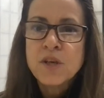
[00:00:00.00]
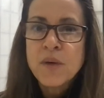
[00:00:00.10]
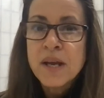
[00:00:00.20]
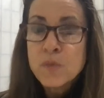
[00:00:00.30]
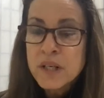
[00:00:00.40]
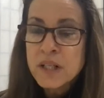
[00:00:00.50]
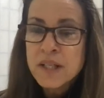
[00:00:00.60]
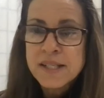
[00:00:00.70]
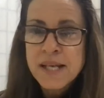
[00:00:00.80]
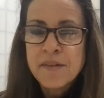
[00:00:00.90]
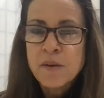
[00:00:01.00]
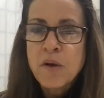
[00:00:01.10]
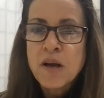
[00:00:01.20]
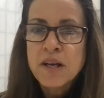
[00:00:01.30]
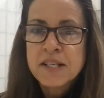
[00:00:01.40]
Nreal has had their
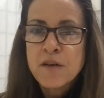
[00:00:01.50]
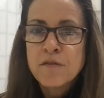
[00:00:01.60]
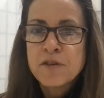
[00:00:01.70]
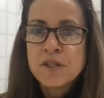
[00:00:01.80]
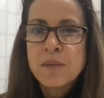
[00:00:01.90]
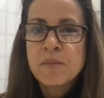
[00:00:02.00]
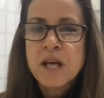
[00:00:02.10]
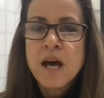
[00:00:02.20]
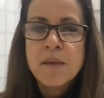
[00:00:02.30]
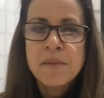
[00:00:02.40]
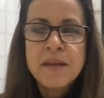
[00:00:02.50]
product out for some time,